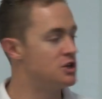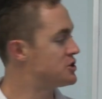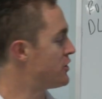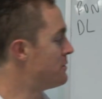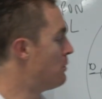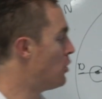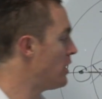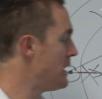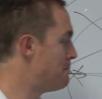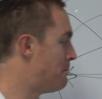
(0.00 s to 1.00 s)
So the
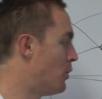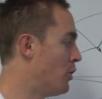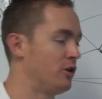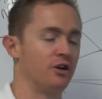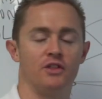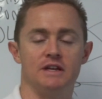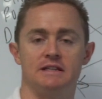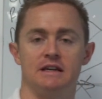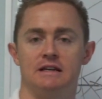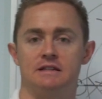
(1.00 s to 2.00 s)
more important
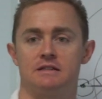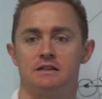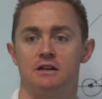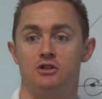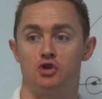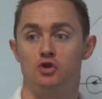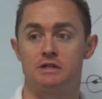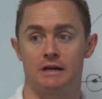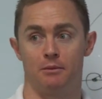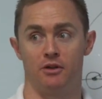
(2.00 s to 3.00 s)
this is to
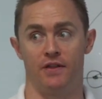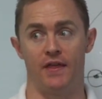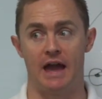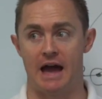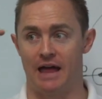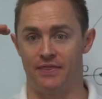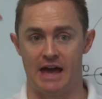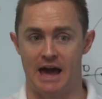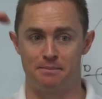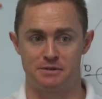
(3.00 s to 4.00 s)
someone that they are at
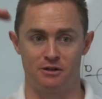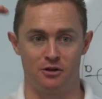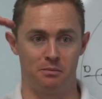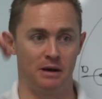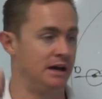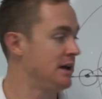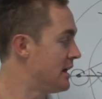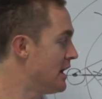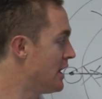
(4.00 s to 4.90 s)
their absolute peak,